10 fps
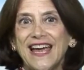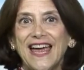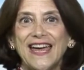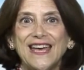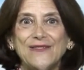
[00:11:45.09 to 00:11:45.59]

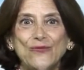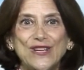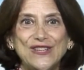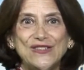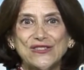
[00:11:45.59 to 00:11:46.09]
And
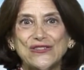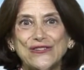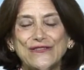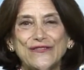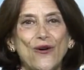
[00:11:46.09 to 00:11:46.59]
we
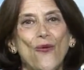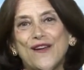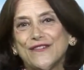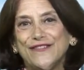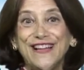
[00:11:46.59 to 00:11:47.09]
serve a
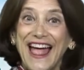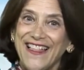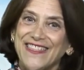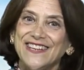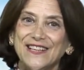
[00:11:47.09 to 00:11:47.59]
wonderful,
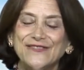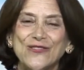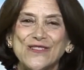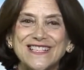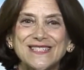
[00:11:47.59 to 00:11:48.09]
healthy, of
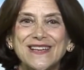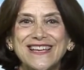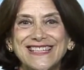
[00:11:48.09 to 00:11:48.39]
course,